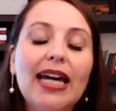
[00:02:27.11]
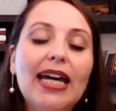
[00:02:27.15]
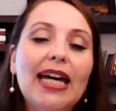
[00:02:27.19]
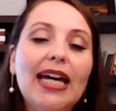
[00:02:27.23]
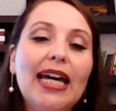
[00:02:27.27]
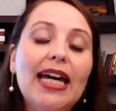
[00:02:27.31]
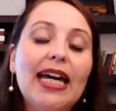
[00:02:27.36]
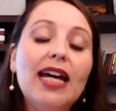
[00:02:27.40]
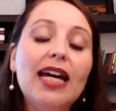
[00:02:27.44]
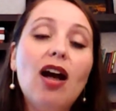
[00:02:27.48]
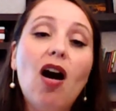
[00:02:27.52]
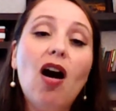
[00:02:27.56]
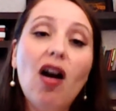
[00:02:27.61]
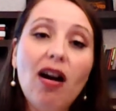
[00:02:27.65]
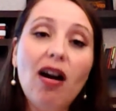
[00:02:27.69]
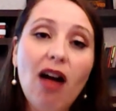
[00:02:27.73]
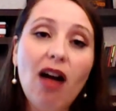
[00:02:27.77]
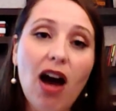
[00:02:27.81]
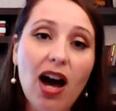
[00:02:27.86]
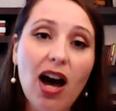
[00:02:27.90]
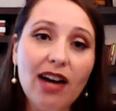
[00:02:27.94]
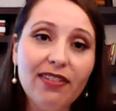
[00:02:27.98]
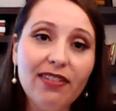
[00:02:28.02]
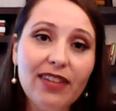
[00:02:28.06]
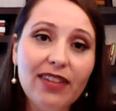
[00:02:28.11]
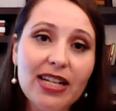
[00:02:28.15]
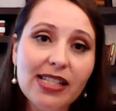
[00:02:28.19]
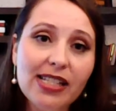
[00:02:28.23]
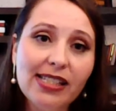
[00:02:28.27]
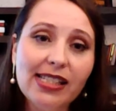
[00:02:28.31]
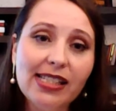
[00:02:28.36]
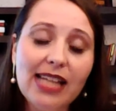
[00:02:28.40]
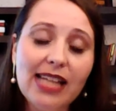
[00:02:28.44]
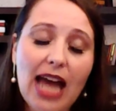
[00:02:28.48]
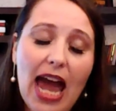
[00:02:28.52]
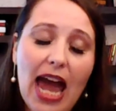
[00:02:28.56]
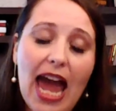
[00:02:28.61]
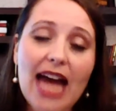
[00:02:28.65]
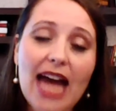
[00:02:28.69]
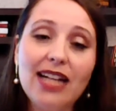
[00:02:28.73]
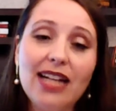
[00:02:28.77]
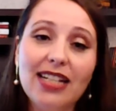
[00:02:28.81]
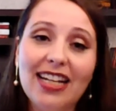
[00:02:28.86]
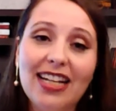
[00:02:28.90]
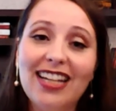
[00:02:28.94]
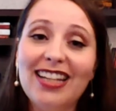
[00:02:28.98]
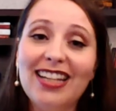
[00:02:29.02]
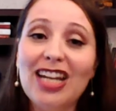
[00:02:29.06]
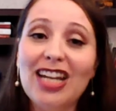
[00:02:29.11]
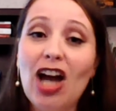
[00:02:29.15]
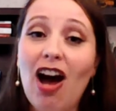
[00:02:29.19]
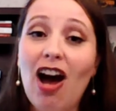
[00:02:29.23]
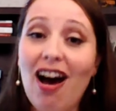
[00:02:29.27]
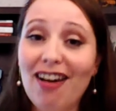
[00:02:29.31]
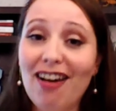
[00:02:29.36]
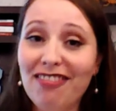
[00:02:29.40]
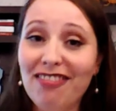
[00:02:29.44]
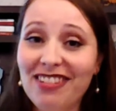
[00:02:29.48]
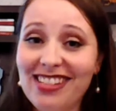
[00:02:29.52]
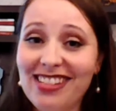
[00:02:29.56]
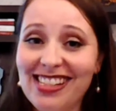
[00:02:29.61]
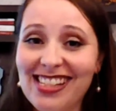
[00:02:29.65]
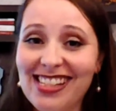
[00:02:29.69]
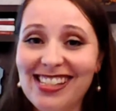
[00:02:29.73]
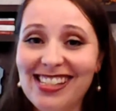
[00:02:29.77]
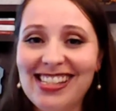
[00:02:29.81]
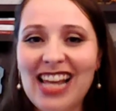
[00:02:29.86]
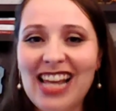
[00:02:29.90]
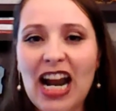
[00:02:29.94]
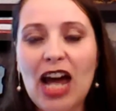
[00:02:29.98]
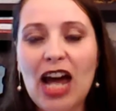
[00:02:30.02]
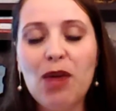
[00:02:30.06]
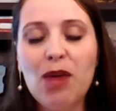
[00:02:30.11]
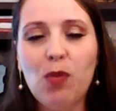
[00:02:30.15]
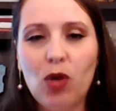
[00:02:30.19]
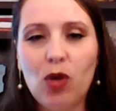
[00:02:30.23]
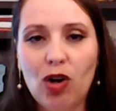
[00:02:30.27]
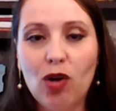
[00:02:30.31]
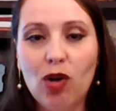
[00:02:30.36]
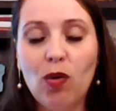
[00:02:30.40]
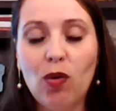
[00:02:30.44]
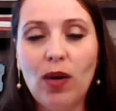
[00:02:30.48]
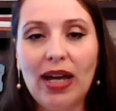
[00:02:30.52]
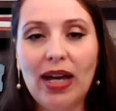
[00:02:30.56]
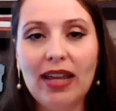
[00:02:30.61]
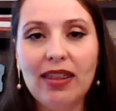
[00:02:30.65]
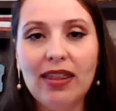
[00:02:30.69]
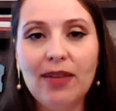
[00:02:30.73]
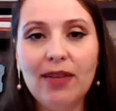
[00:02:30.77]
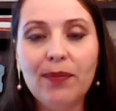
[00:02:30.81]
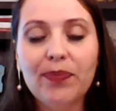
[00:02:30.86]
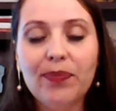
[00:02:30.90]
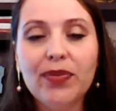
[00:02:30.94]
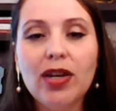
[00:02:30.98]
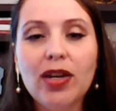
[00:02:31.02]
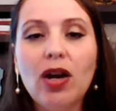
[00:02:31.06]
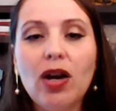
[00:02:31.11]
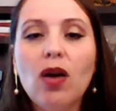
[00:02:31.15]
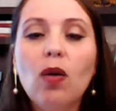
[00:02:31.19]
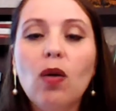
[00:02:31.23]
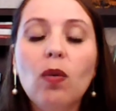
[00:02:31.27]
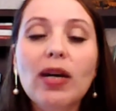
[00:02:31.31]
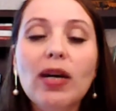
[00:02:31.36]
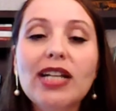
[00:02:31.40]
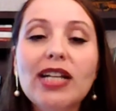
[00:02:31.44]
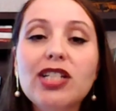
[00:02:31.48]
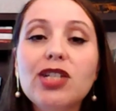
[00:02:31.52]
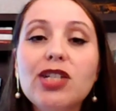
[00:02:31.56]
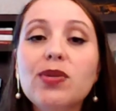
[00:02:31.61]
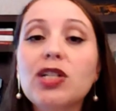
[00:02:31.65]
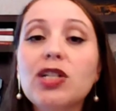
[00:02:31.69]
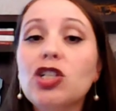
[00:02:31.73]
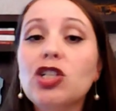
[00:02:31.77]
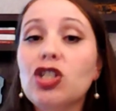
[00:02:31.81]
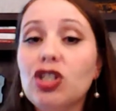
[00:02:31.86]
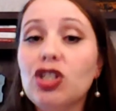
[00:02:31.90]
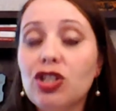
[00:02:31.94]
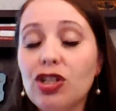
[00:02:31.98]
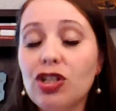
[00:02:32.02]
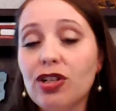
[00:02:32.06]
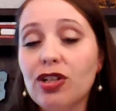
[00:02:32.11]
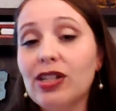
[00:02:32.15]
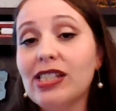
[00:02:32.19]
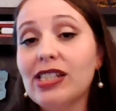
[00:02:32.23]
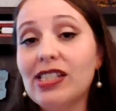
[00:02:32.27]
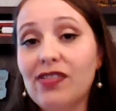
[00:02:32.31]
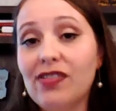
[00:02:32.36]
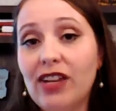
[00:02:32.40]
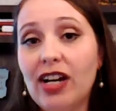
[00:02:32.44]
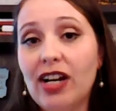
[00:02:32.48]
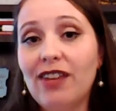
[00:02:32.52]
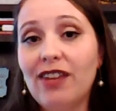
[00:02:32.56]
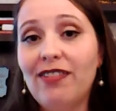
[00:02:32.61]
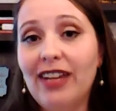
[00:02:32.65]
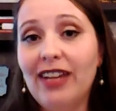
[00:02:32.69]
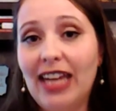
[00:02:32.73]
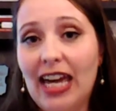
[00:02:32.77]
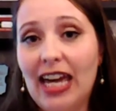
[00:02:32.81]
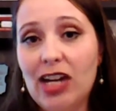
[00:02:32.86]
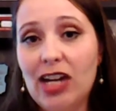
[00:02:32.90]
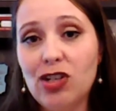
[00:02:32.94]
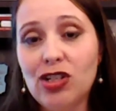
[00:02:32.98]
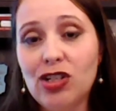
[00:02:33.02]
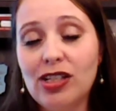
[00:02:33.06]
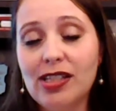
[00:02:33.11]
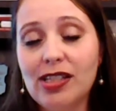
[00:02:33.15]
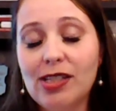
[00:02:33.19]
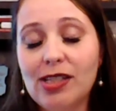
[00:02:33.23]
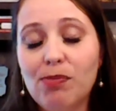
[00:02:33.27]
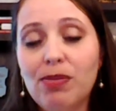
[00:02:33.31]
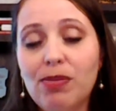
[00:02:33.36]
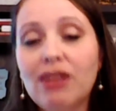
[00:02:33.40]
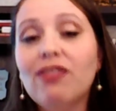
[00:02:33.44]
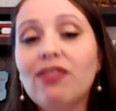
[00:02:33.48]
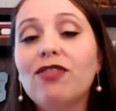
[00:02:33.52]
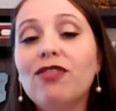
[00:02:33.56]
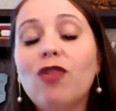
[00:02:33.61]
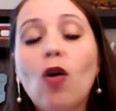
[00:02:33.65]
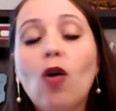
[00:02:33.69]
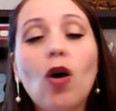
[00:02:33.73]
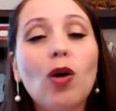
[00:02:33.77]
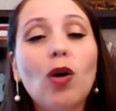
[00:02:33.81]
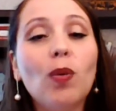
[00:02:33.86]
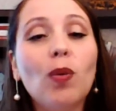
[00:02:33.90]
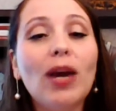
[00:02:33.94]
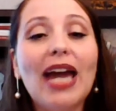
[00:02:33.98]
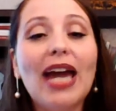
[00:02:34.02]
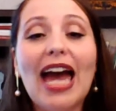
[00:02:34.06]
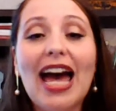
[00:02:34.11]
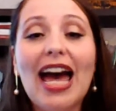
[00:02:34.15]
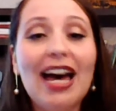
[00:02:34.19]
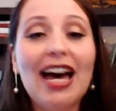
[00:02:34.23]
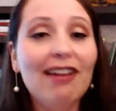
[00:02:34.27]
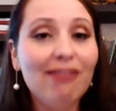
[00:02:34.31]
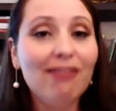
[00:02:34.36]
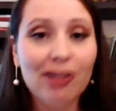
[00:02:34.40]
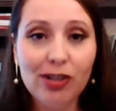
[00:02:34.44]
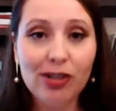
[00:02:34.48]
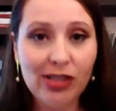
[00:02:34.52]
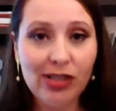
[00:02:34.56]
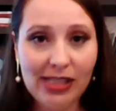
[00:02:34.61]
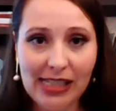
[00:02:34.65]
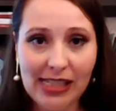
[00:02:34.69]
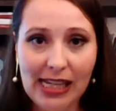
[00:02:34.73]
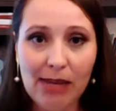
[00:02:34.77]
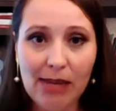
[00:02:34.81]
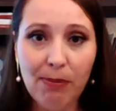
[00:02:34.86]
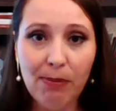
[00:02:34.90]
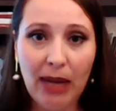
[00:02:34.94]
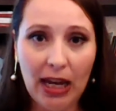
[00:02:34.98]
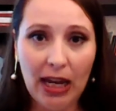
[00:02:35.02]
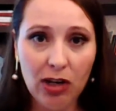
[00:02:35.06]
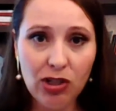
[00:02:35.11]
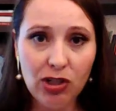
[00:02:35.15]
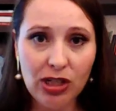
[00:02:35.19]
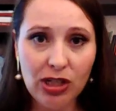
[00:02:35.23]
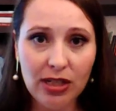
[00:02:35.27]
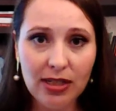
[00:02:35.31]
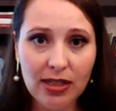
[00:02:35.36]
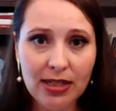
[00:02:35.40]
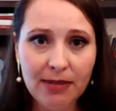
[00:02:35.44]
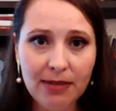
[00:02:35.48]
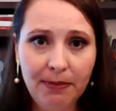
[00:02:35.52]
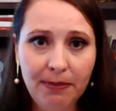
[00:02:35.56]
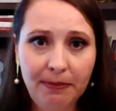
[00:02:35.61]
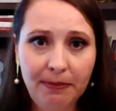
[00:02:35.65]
In our office and in the offices that I work with, we do insurance verifications before we ever see a patient.